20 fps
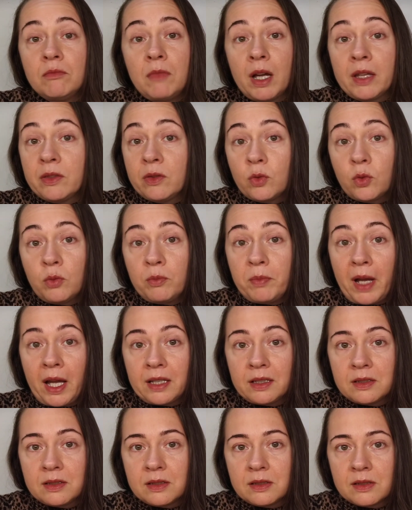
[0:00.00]
my thought
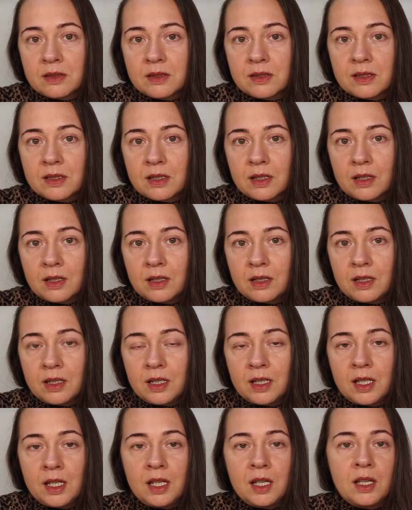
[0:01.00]
patterns.
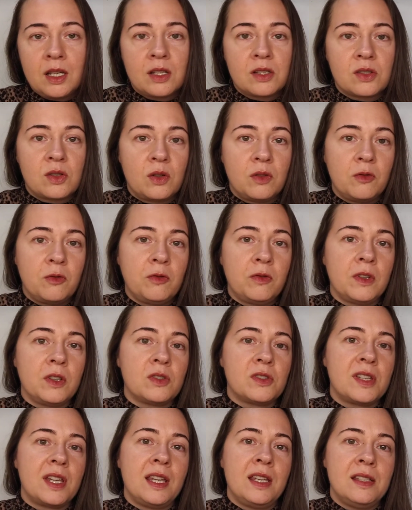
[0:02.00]
So it
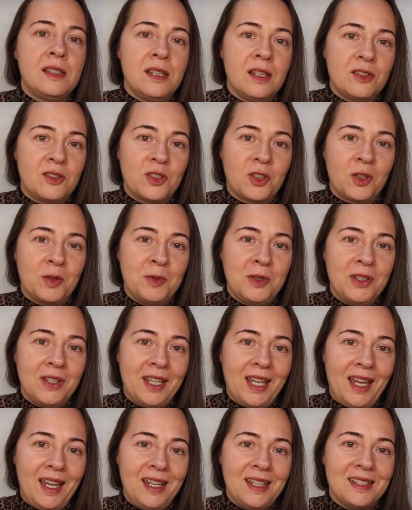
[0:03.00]
feels easier to
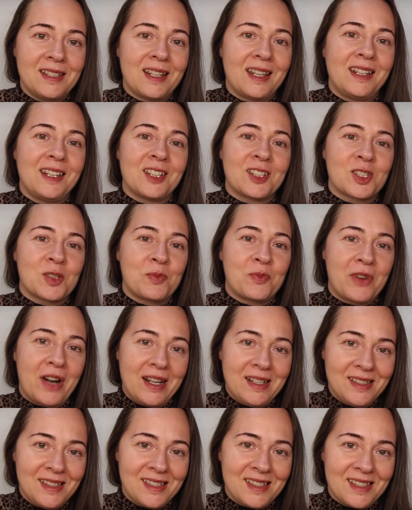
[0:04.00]
communicate and
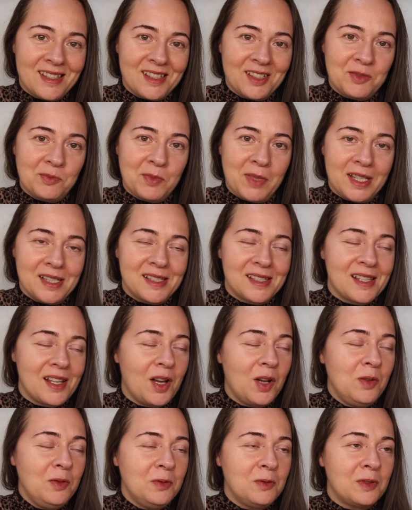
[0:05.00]
express
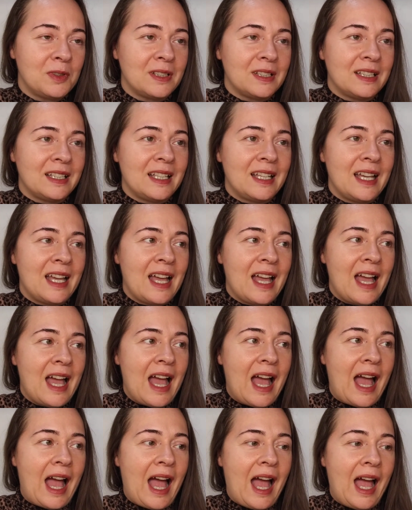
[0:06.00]
myself.
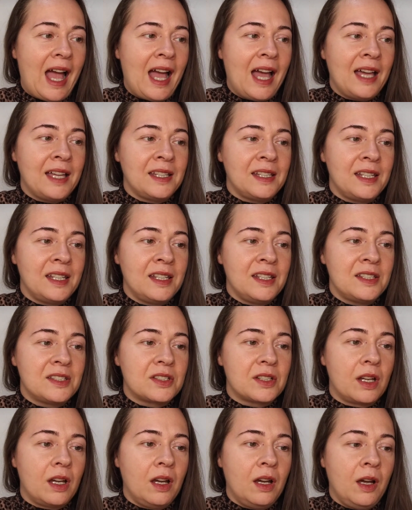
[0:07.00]

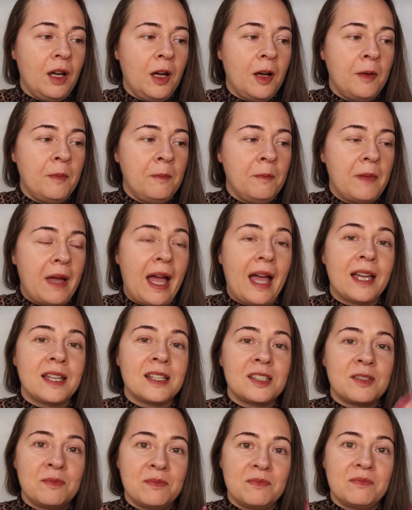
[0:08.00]
And
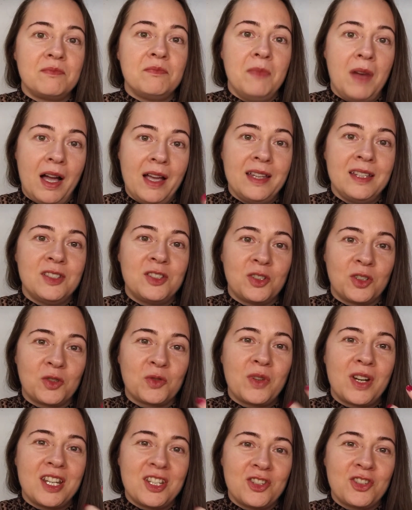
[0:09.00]
as my
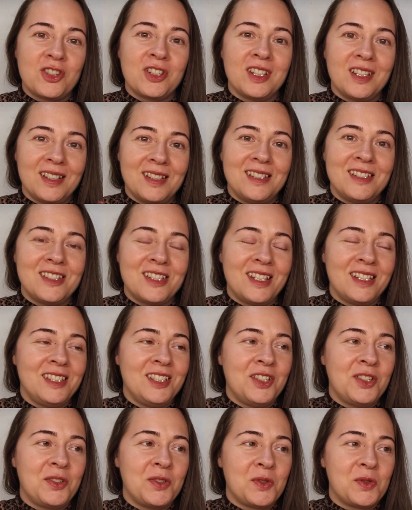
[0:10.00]
integration
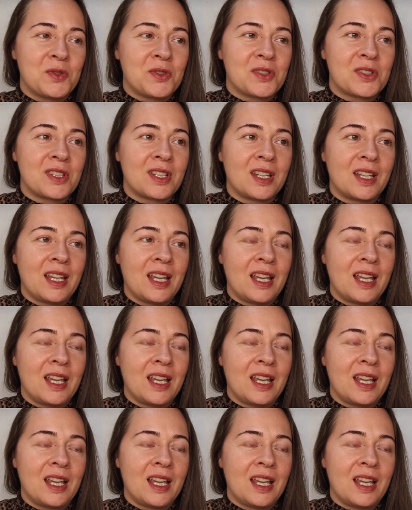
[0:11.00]
continues,